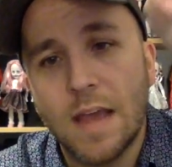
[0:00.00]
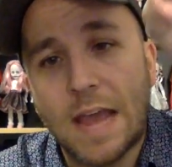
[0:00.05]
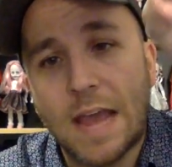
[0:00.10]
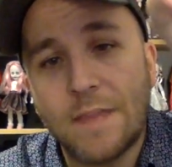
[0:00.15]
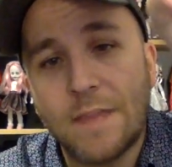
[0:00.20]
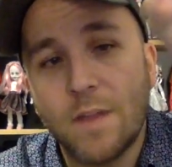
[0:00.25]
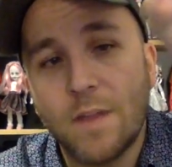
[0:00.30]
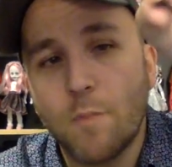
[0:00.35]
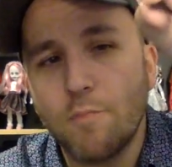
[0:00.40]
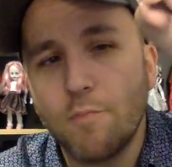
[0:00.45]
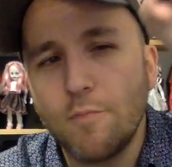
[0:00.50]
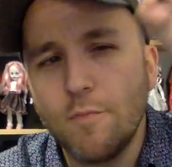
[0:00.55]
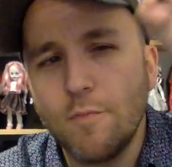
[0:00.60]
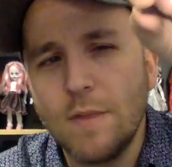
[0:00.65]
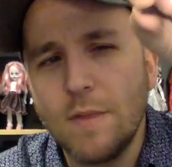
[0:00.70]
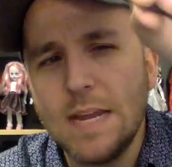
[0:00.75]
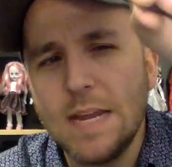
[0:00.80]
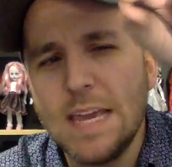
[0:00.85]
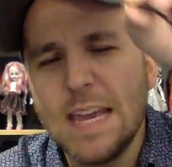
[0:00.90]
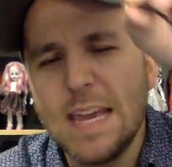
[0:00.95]
and they're
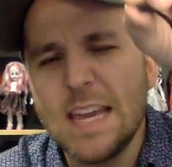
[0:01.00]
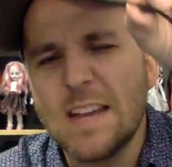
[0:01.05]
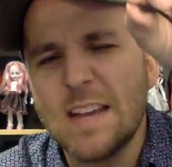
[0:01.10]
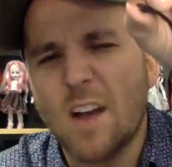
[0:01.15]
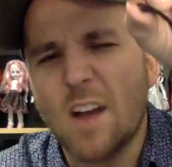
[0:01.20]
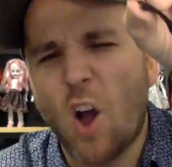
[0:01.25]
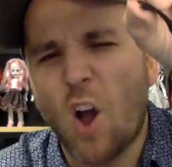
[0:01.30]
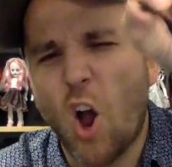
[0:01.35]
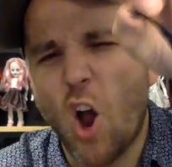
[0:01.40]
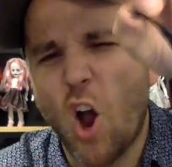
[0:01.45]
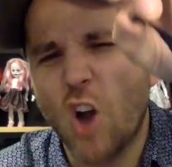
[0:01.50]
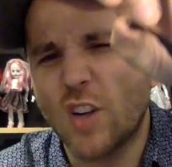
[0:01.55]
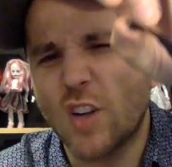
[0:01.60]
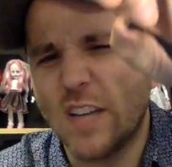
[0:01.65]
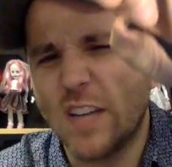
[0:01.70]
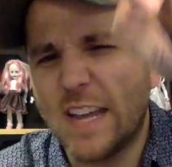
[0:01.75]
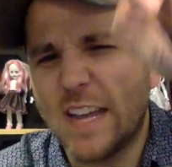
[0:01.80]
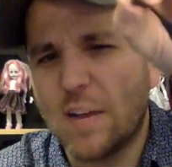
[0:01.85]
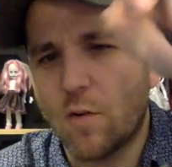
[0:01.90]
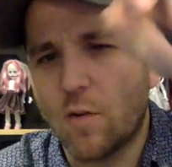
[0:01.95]
pretty
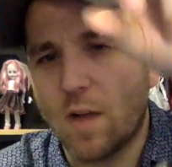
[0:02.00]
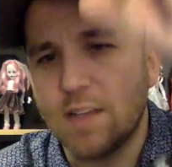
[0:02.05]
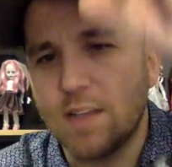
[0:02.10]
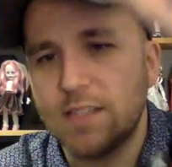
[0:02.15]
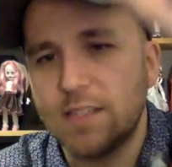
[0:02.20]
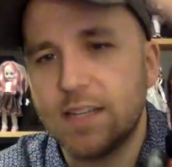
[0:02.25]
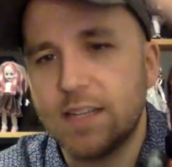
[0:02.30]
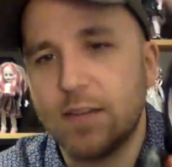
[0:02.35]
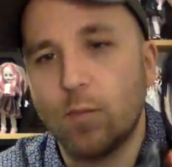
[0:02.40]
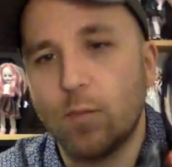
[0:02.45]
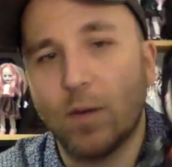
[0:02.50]
hardly crusted